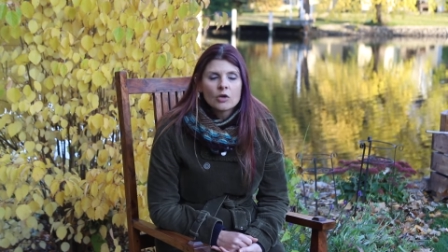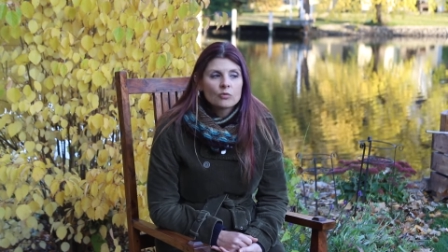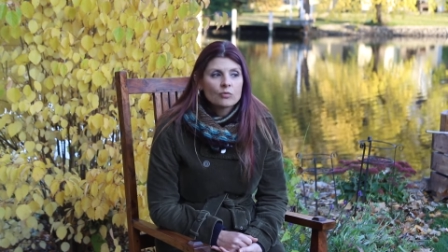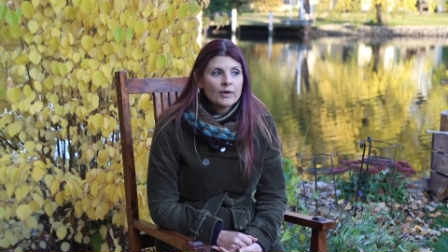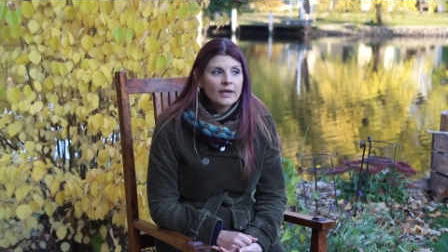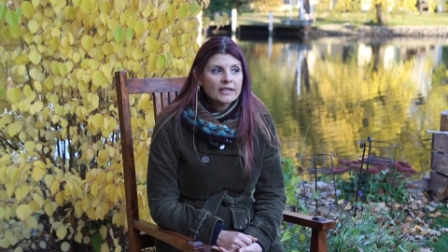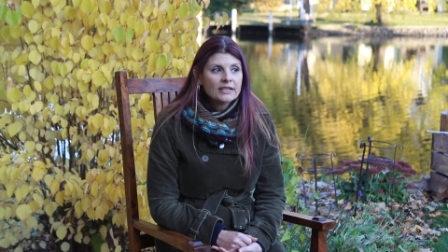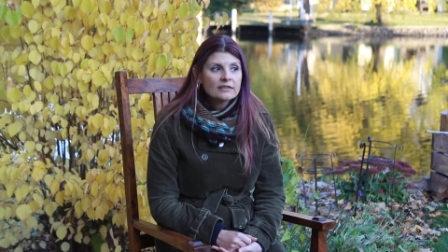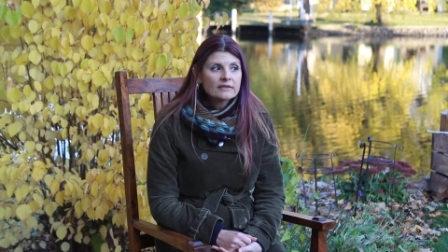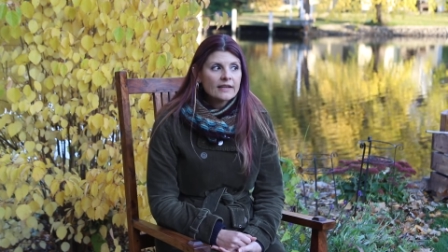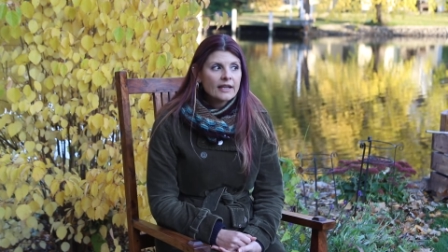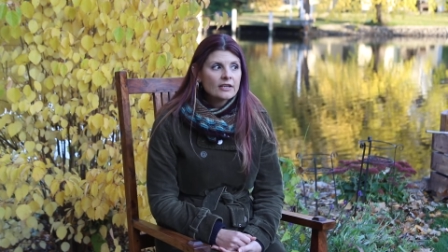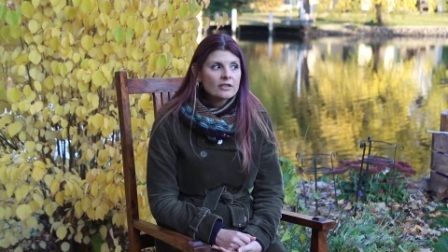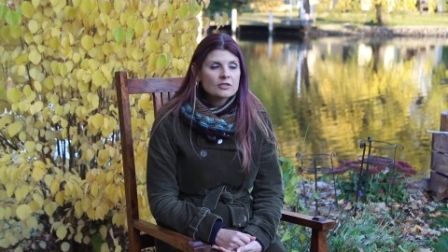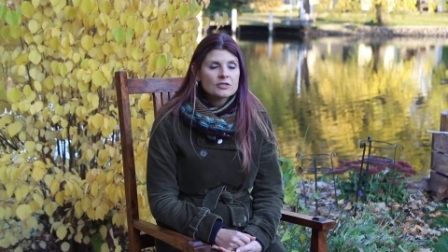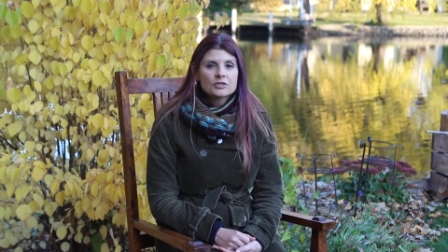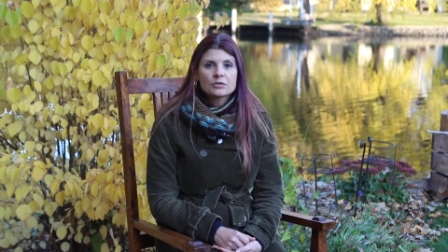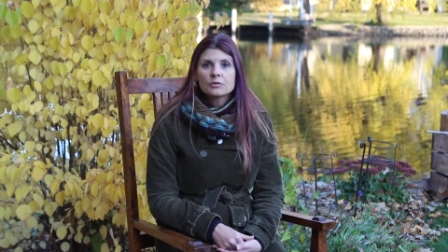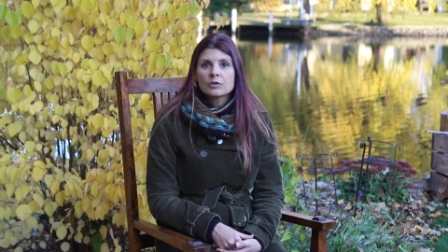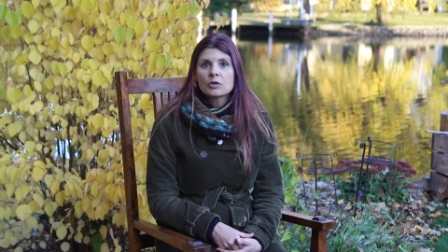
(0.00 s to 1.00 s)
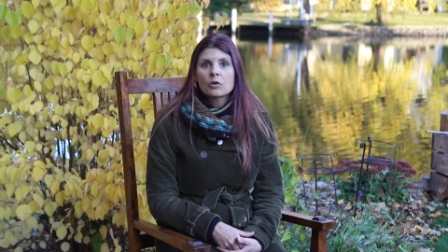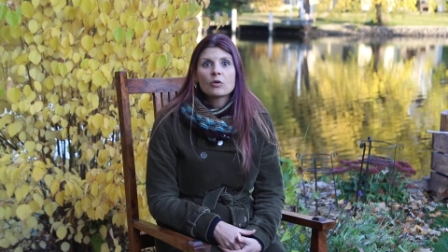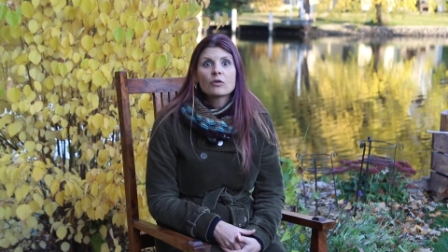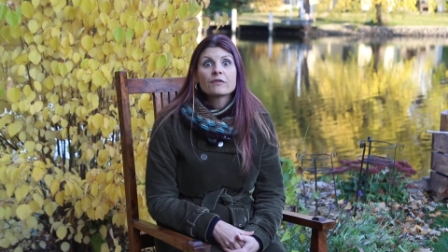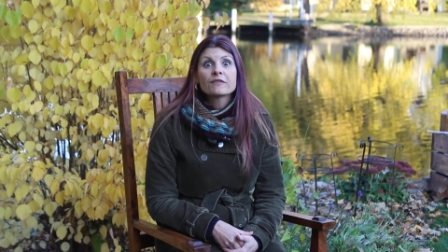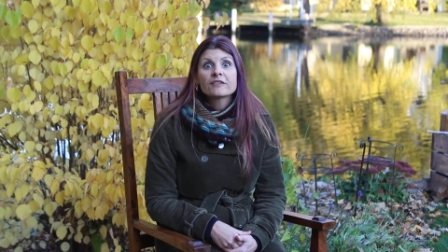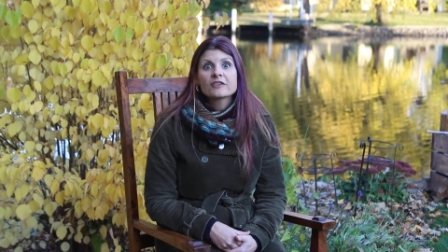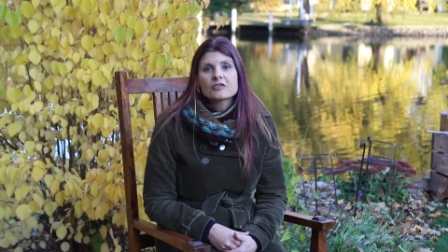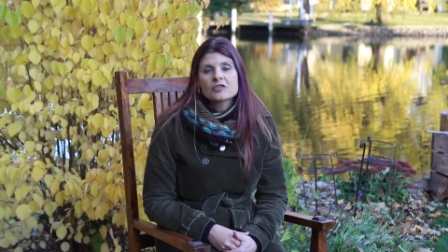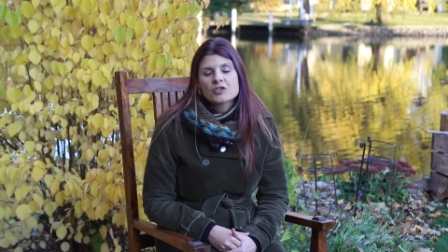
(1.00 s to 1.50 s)
Write a letter to an
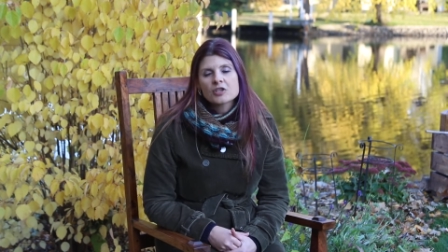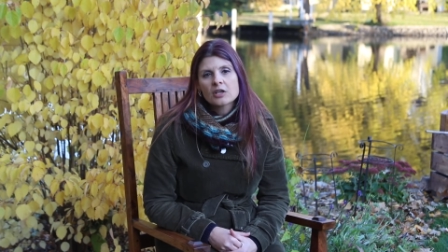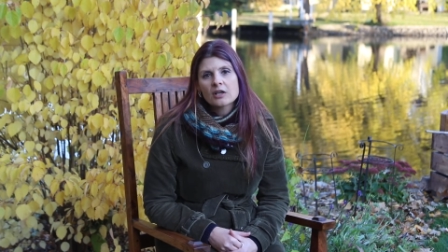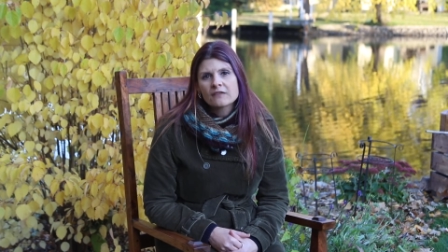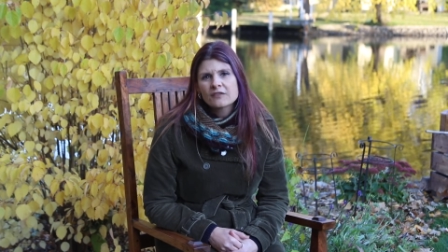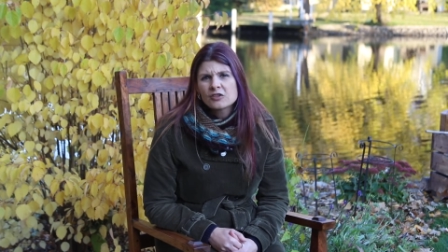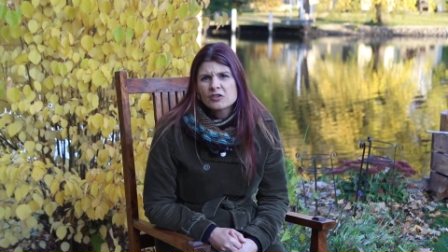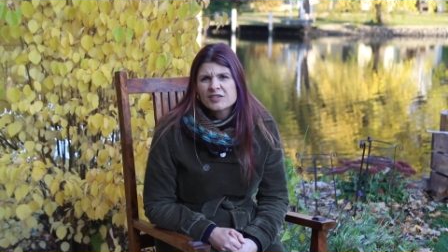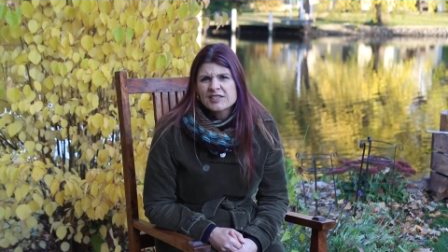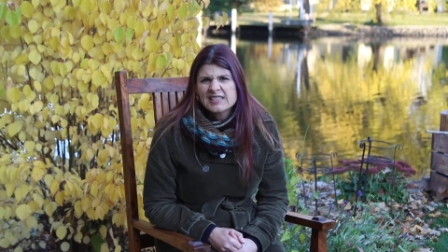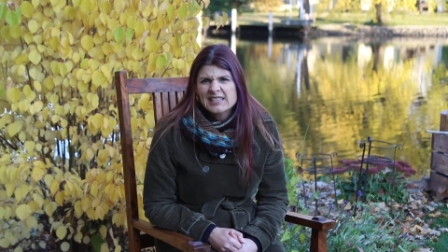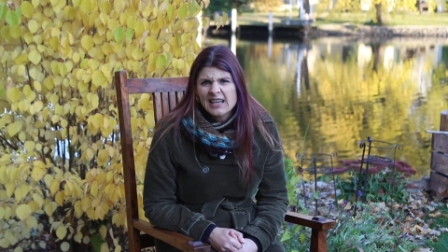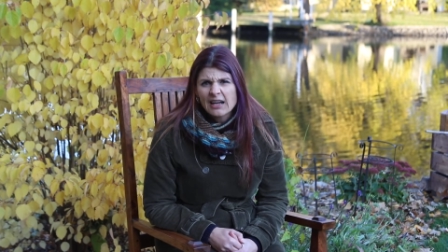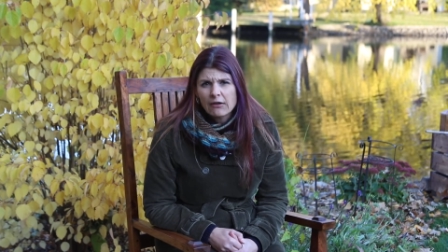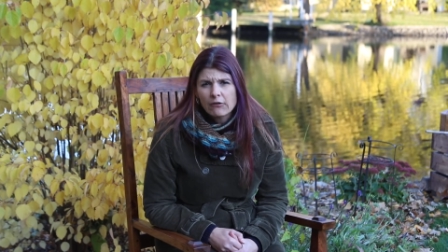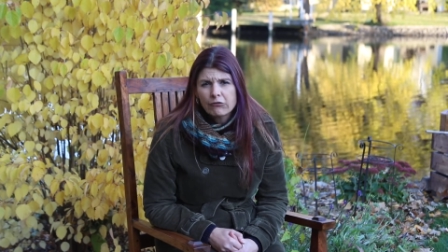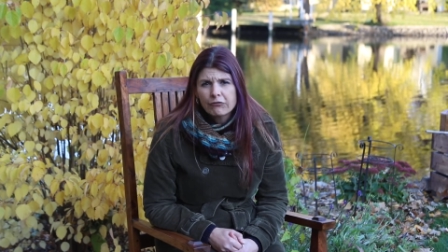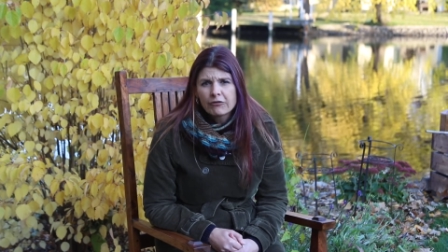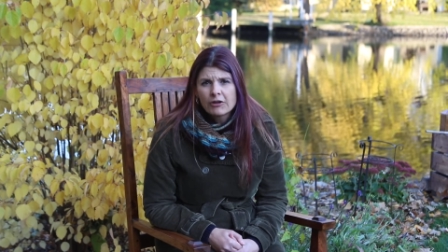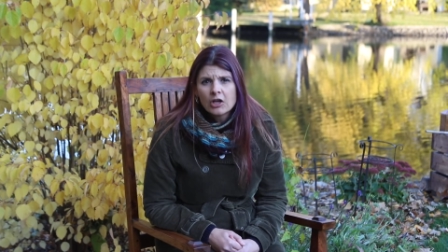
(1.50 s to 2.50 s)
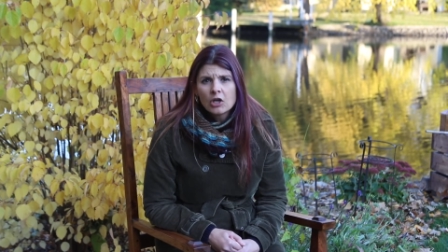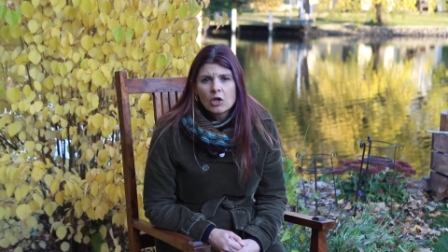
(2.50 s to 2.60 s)
old version of yourself.